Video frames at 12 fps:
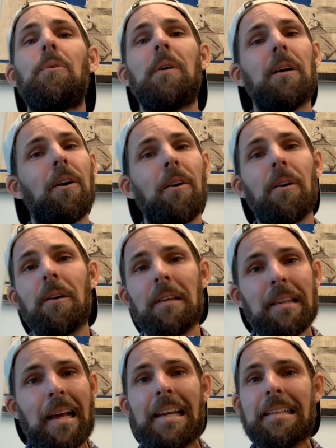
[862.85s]
We are
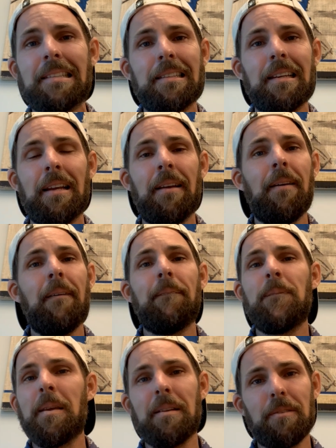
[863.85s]
light
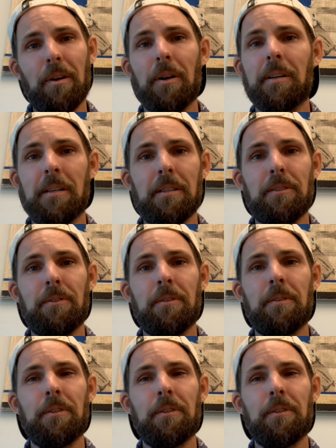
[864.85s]
in darkness.